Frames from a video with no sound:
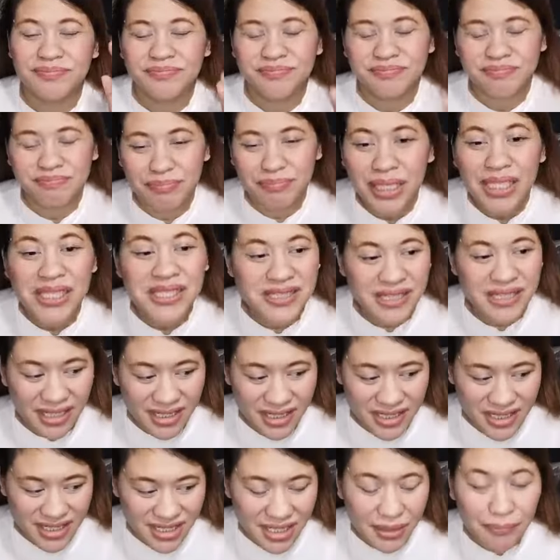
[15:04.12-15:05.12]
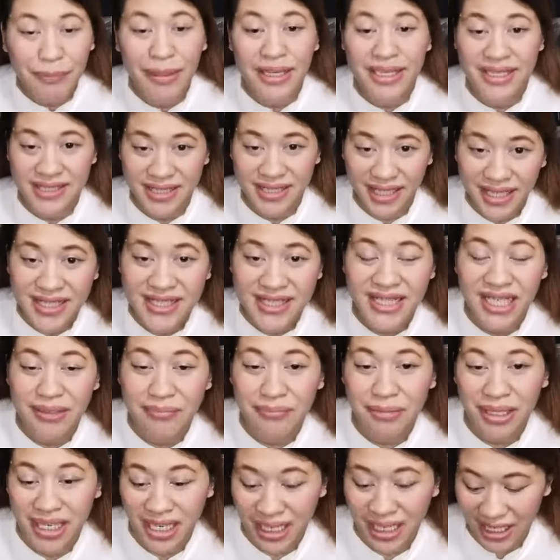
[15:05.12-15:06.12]
may sense. May sense at
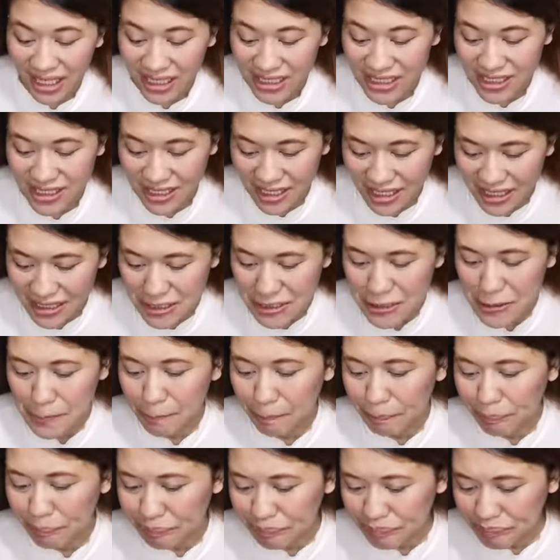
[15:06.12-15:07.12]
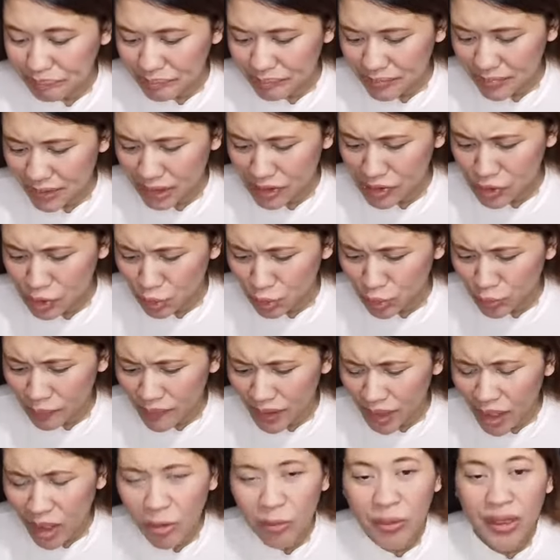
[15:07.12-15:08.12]
malaki ang sense. So,
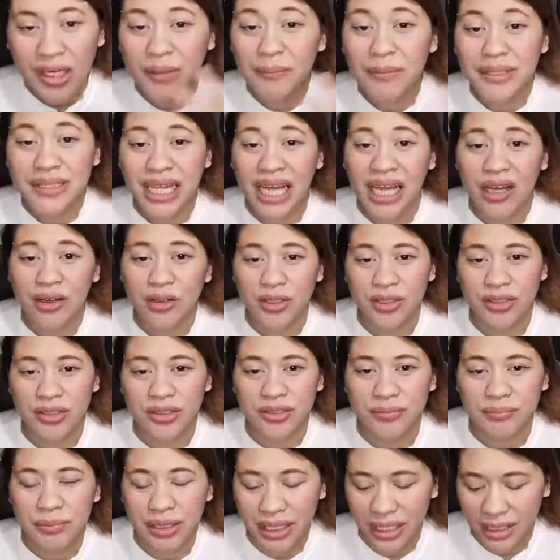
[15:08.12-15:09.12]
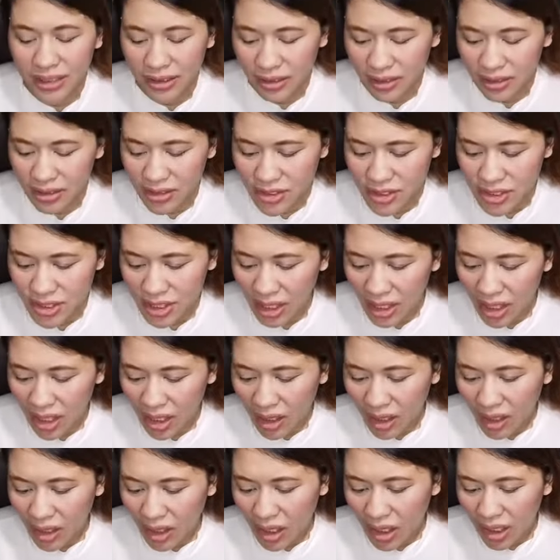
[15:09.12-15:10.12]
huwag ka matakot, mag-indulge.
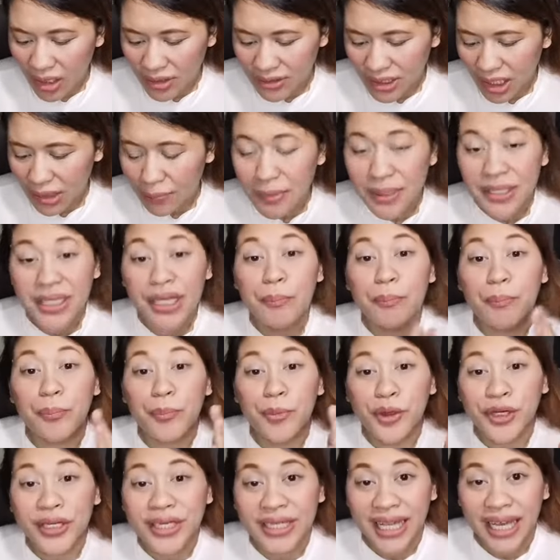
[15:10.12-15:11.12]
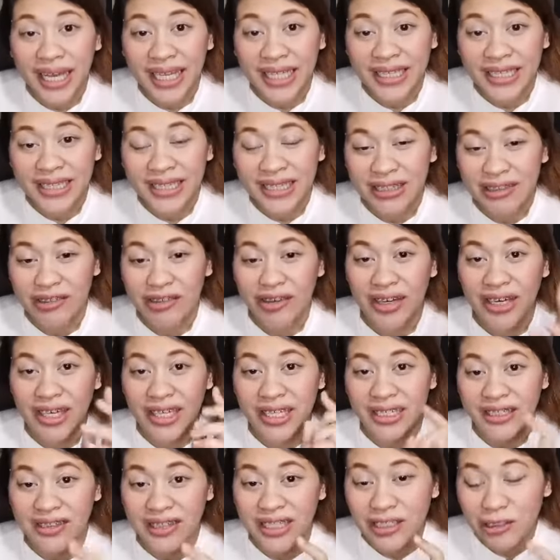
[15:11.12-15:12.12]
Sabi ng poor dad, okay,
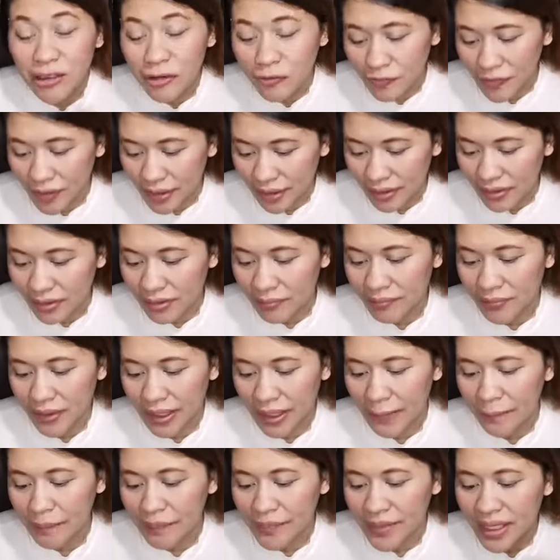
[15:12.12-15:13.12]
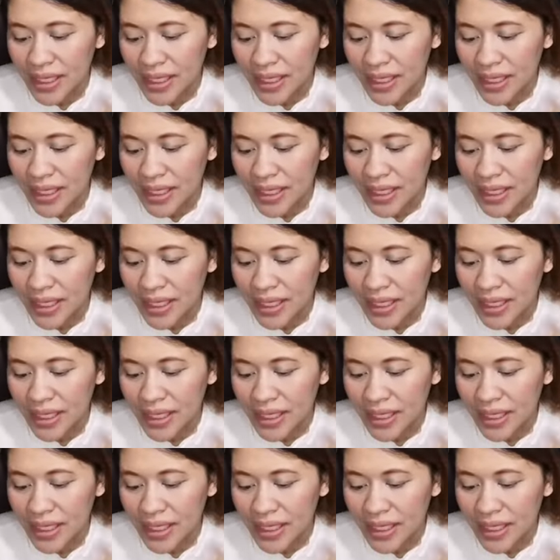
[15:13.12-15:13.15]
think of it, ha?